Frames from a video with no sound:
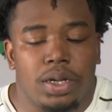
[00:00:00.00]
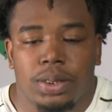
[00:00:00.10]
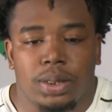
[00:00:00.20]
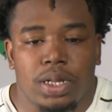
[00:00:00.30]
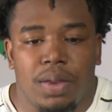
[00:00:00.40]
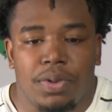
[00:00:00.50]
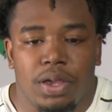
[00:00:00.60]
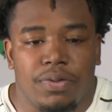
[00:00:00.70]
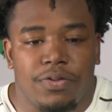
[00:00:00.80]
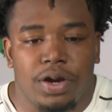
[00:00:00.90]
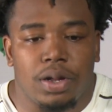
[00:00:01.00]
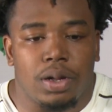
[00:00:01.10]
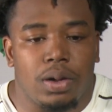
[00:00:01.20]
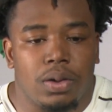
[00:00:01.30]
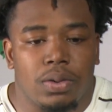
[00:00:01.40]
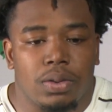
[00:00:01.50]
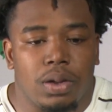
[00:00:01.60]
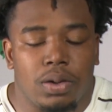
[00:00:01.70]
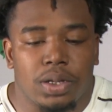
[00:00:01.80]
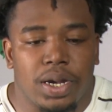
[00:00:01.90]
Just not being afraid to
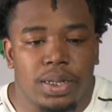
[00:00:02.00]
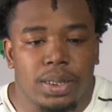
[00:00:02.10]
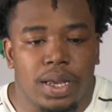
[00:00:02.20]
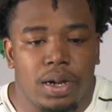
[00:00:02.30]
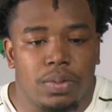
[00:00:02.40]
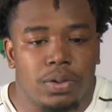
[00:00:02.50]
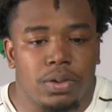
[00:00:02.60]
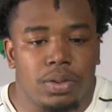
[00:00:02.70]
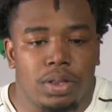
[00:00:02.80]
hold guys accountable.